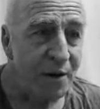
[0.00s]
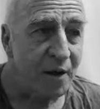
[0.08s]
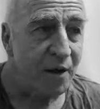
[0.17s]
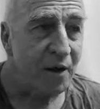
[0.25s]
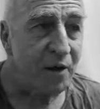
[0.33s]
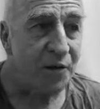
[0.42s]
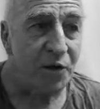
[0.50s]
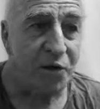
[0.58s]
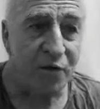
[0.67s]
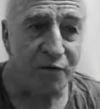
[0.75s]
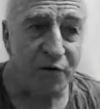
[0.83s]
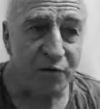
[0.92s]
that
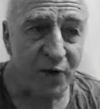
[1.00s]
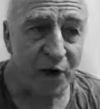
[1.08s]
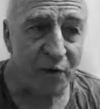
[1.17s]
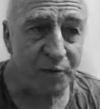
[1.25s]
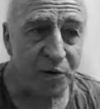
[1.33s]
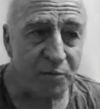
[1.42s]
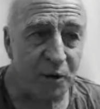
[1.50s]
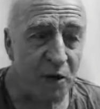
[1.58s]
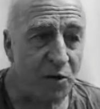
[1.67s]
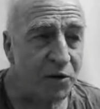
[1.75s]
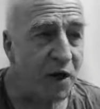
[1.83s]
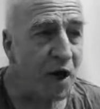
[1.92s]
have developed
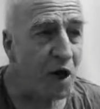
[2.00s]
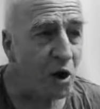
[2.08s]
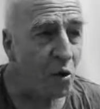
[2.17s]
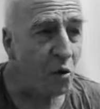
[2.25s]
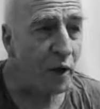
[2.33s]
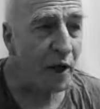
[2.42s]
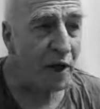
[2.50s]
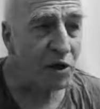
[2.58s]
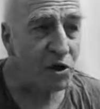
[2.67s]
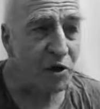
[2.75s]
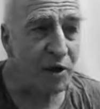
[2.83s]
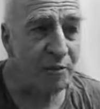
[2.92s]
about how we
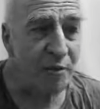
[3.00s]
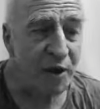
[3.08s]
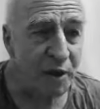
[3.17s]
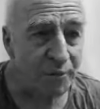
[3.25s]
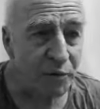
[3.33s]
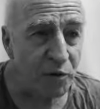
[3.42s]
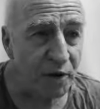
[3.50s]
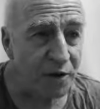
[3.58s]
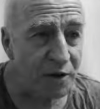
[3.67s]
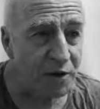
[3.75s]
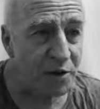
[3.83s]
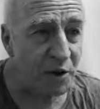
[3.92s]
actually manipulate
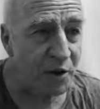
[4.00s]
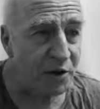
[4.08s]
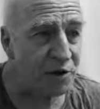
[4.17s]
the tongue.